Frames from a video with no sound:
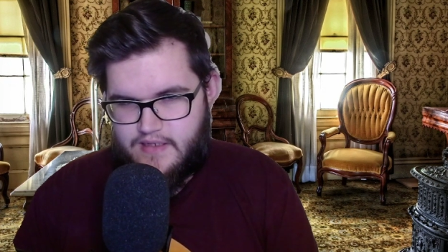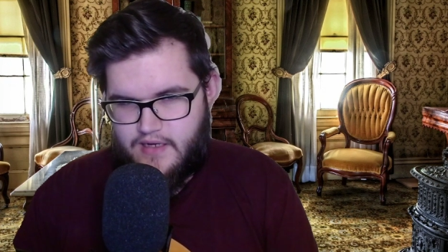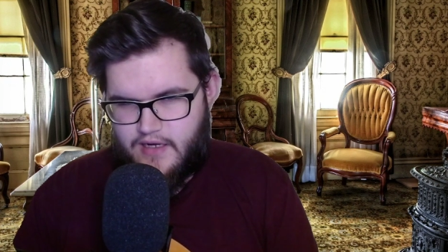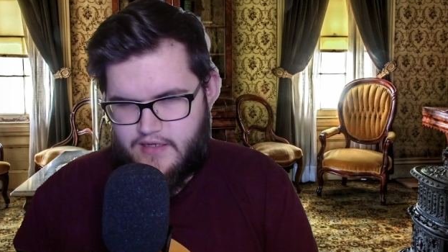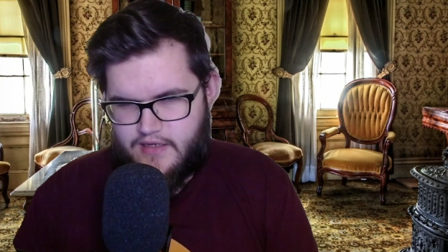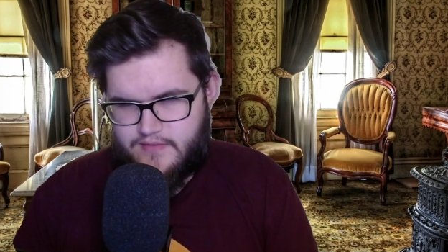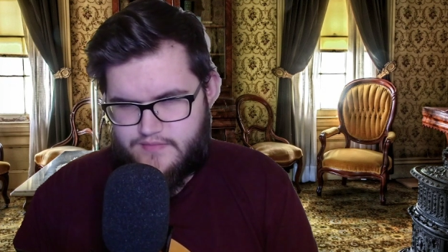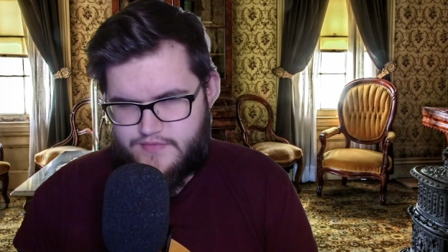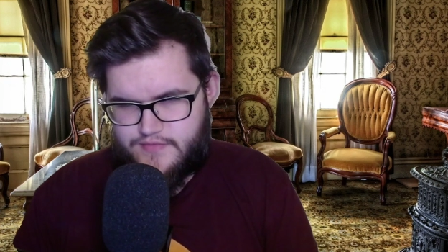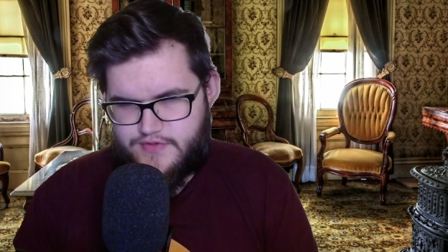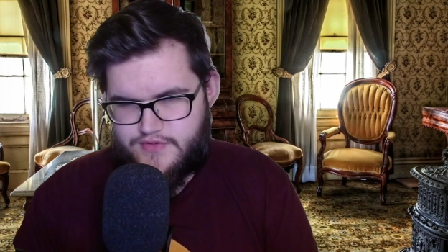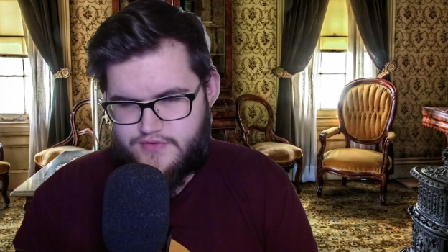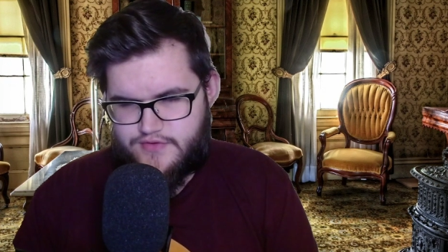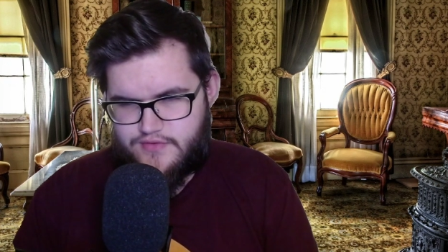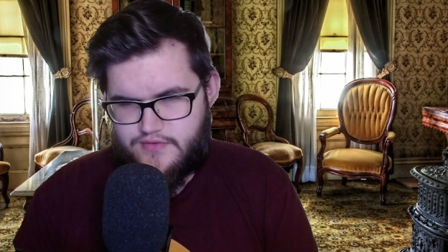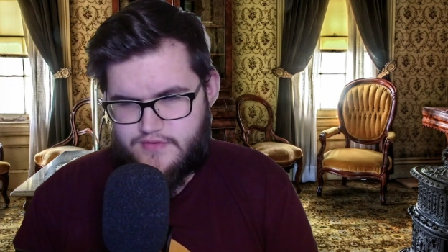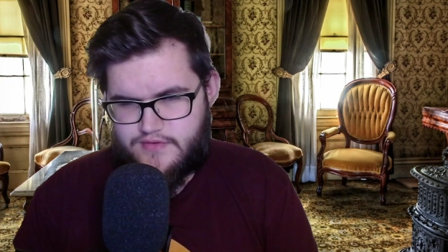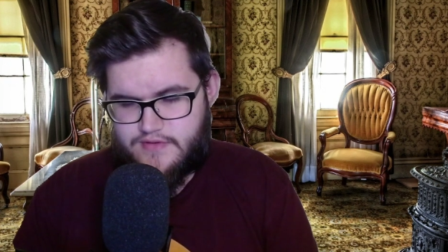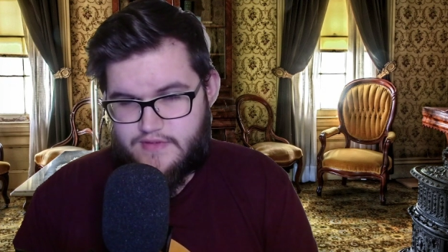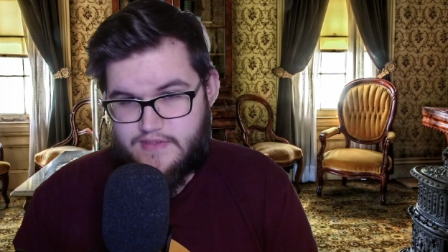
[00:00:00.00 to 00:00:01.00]
I am
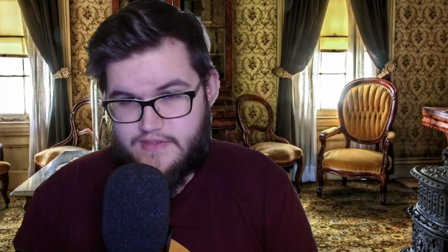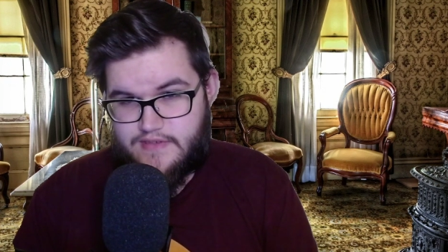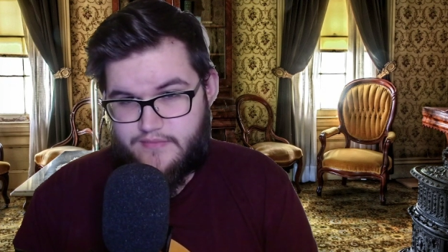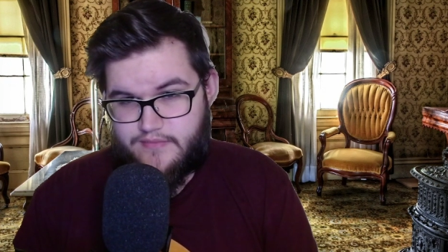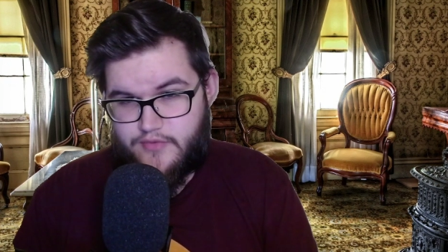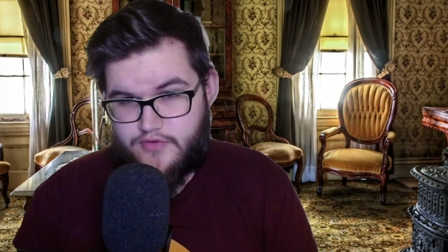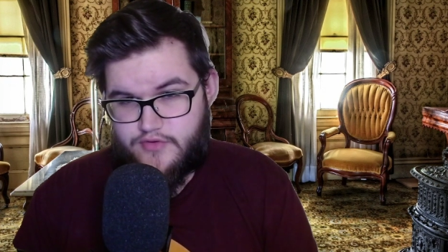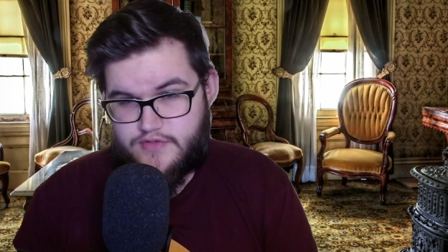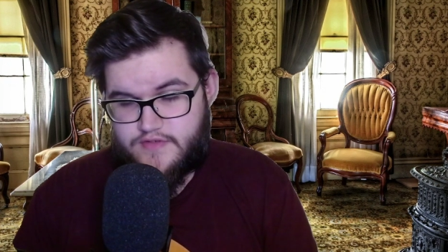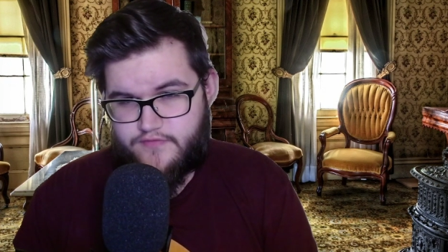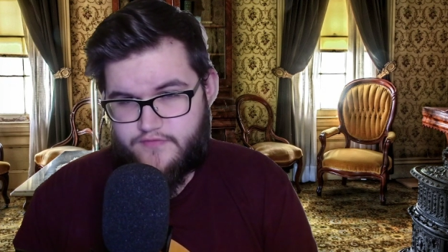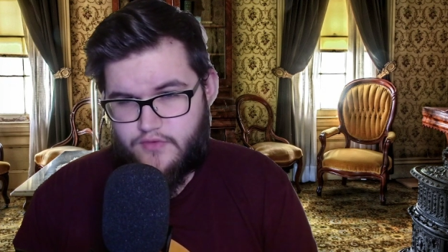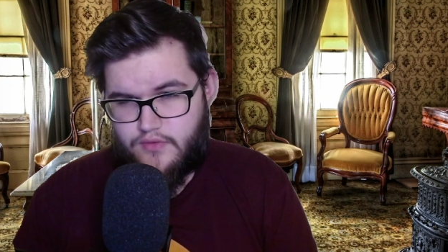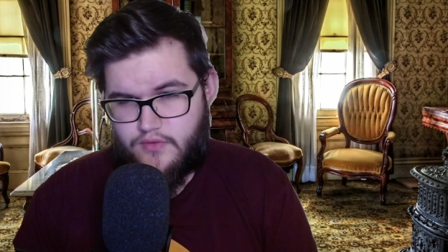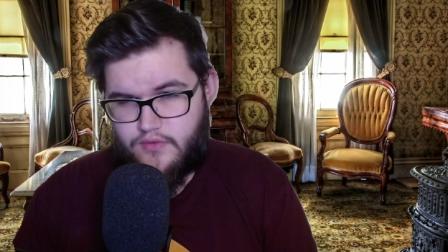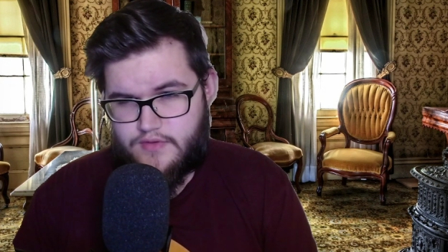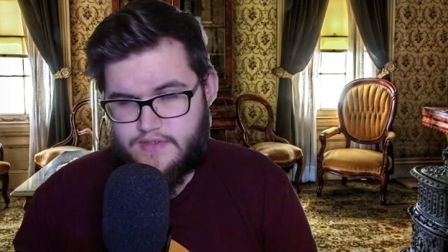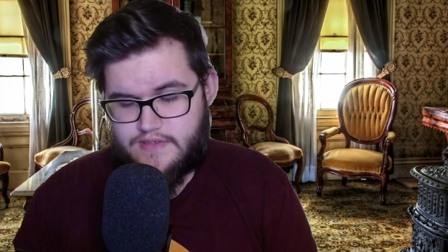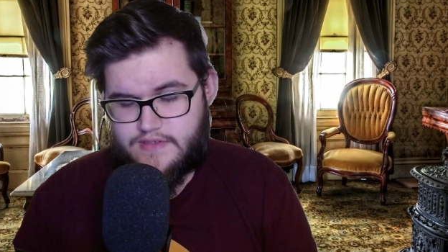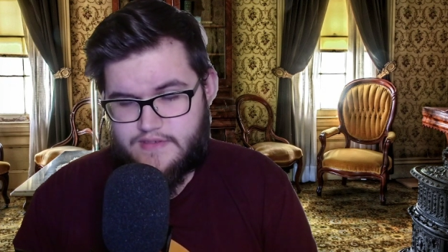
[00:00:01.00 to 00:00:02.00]
certainly the most
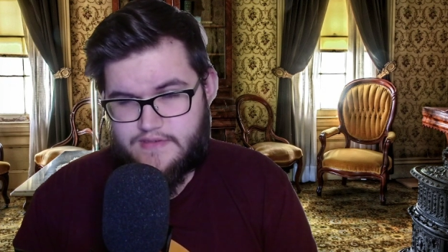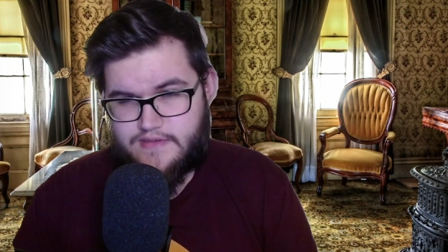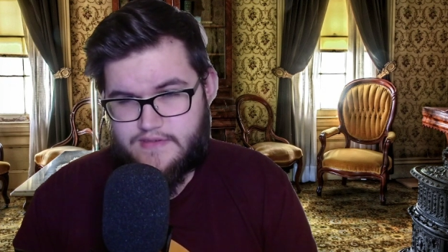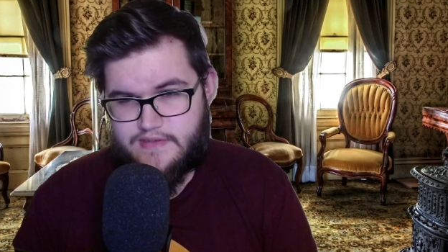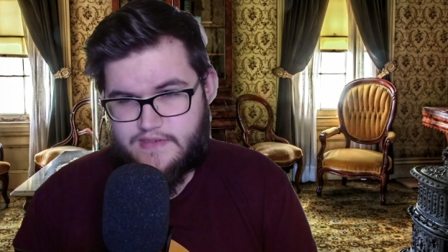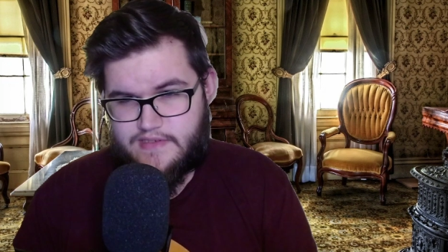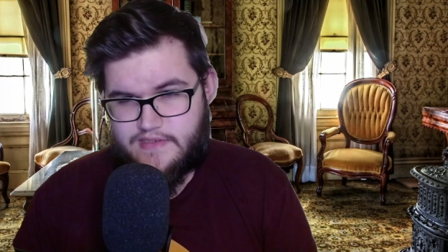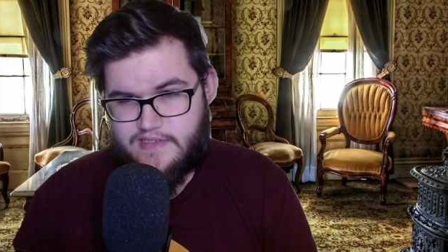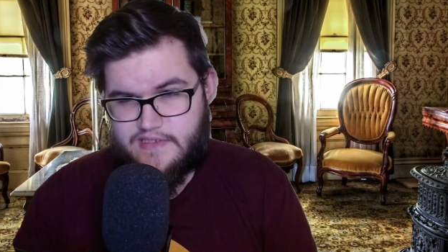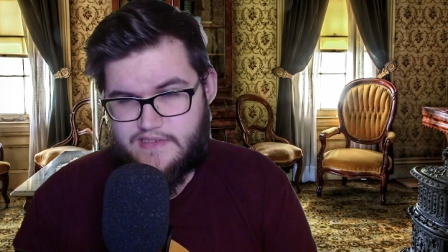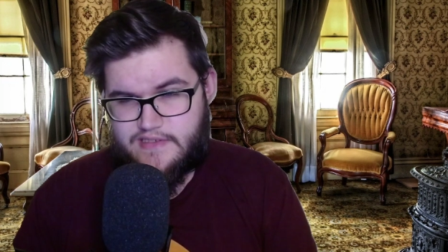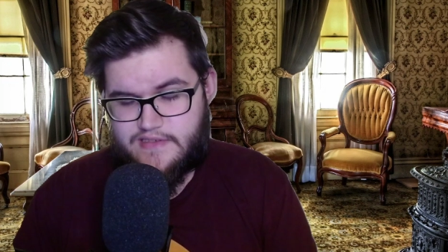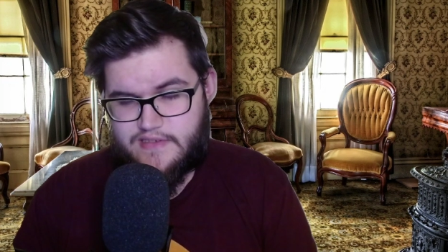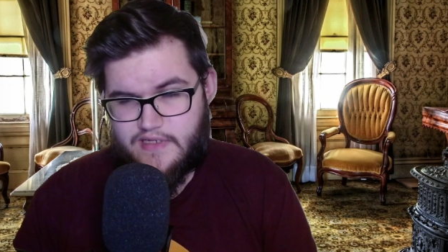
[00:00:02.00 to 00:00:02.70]
fortunate creature